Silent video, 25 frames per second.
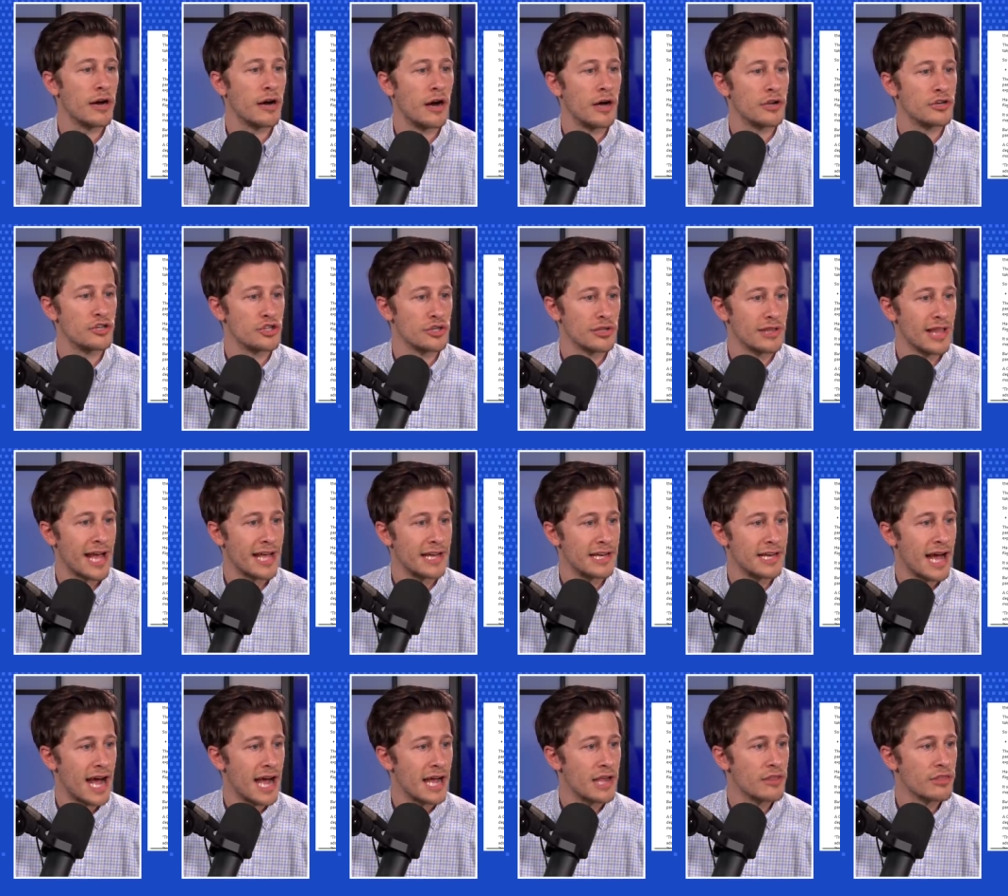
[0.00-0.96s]
on July
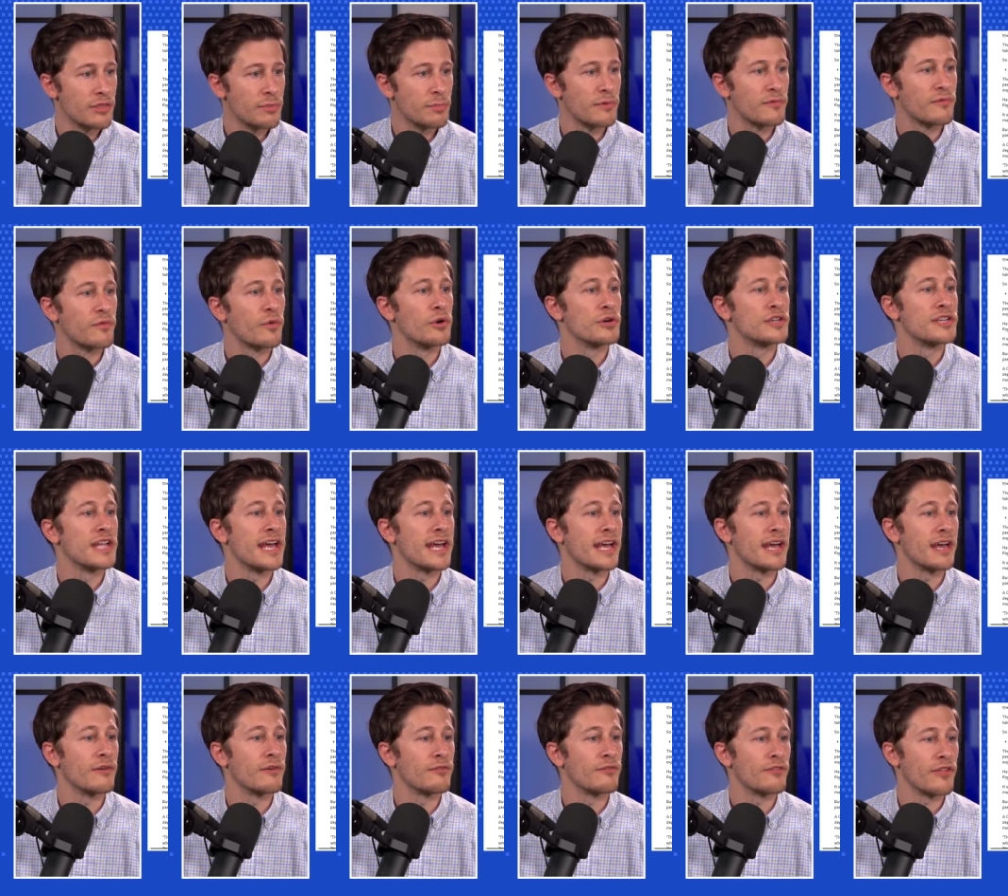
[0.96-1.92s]
9th before
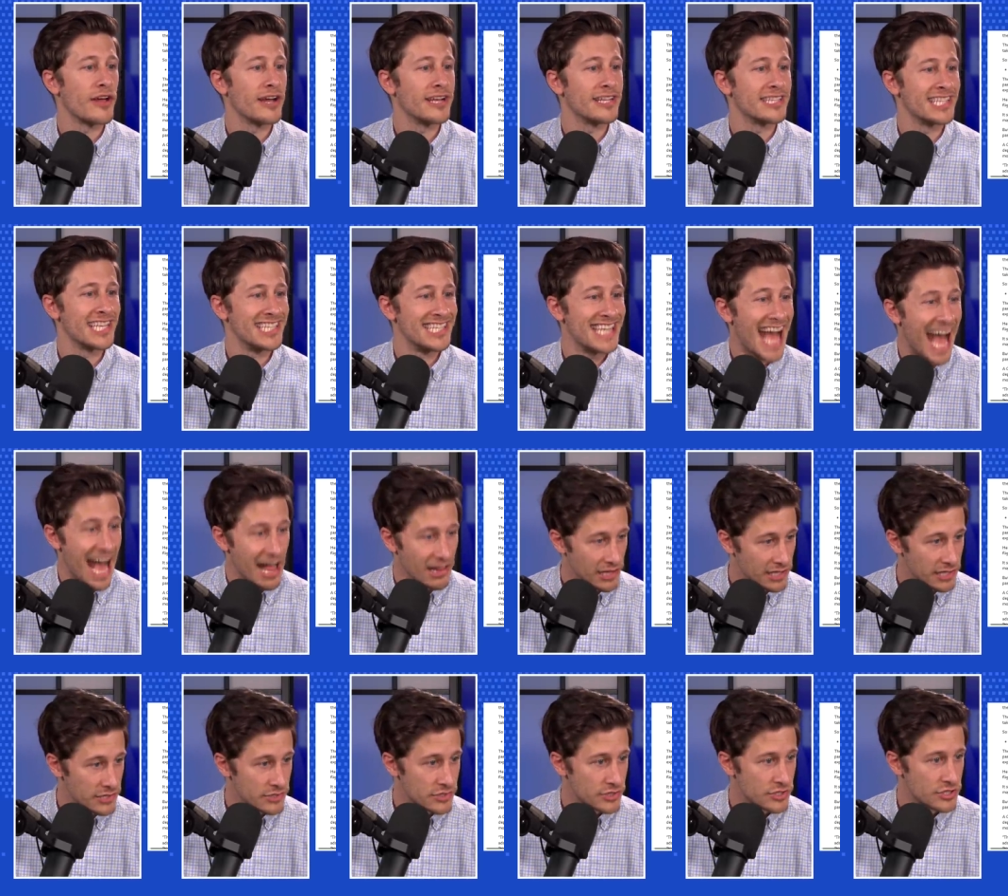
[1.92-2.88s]
taking a flight to
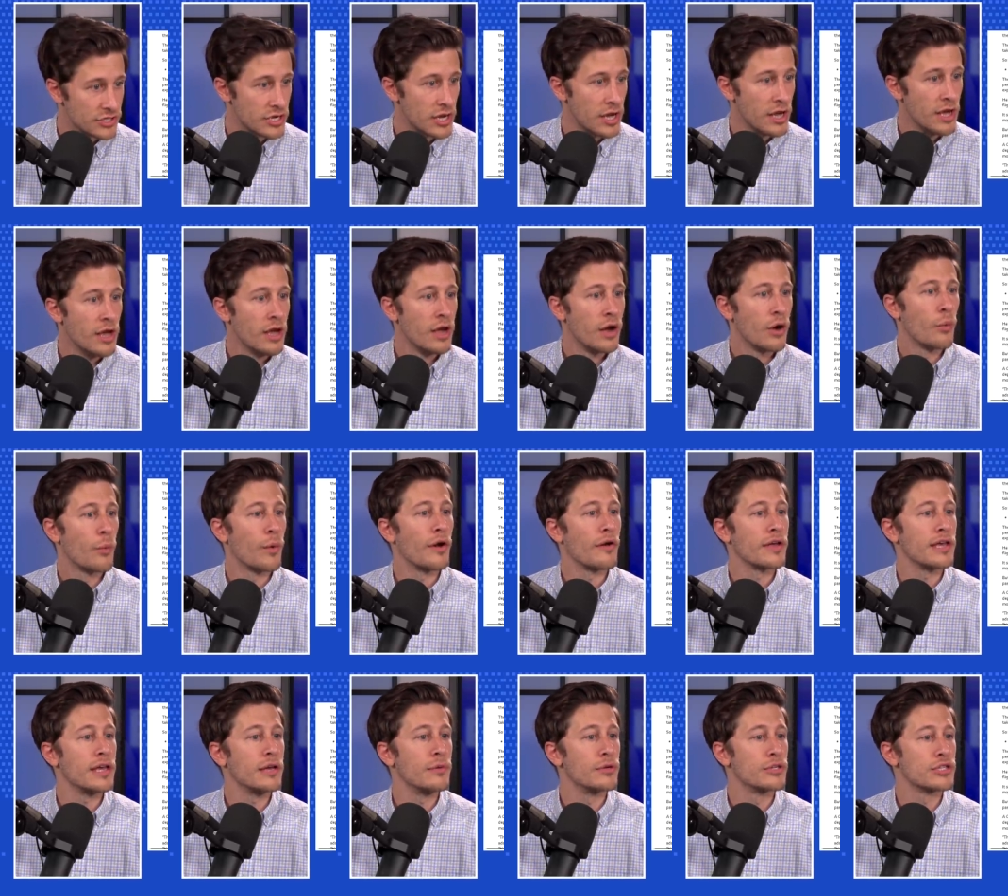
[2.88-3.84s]
Dallas, where
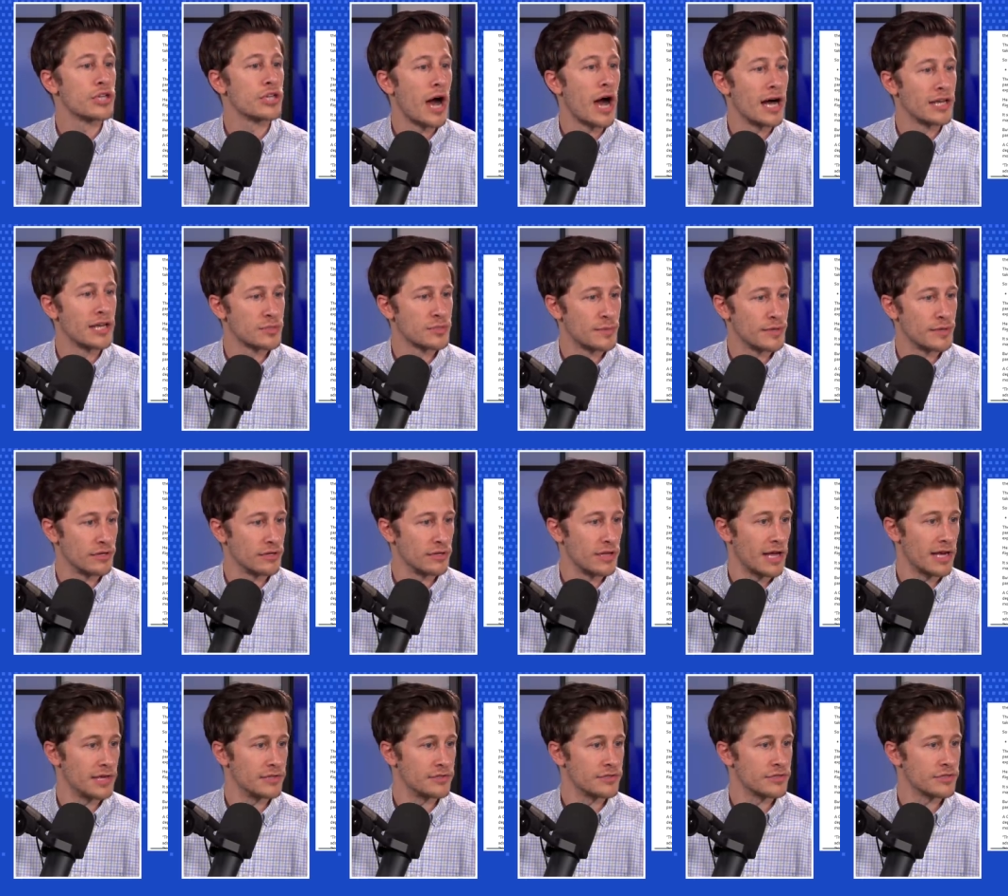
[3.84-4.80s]
he was
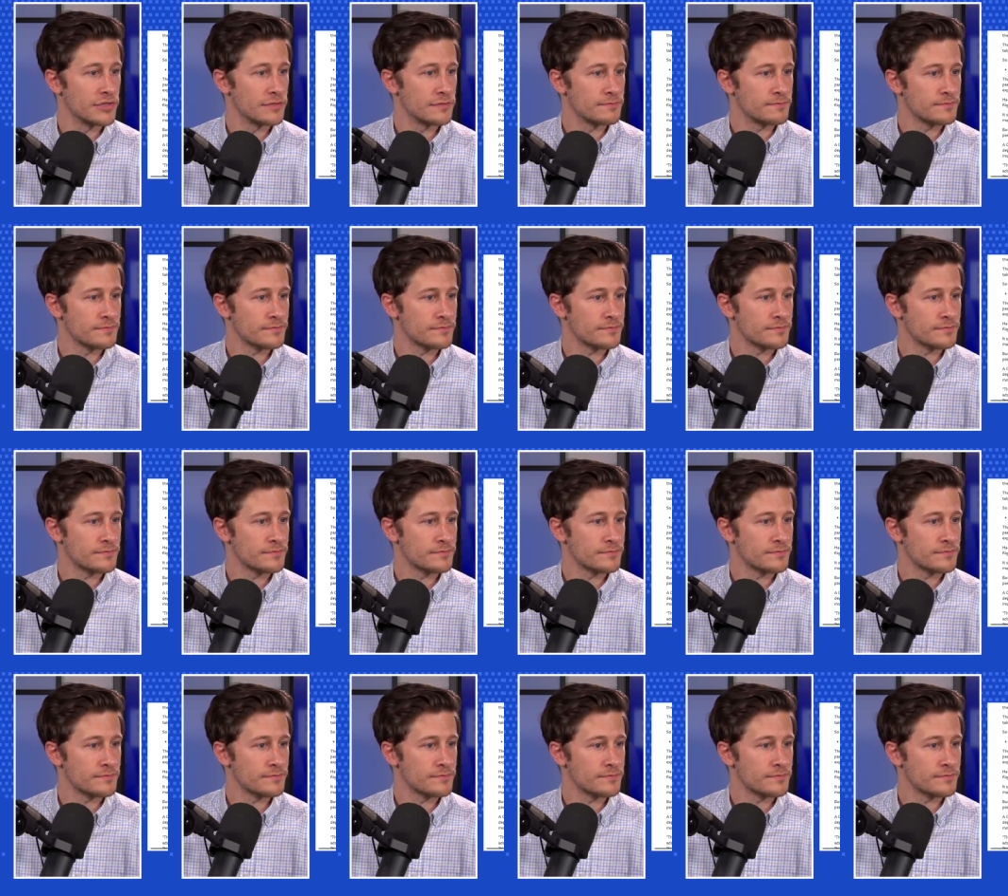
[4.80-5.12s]
hospitalized.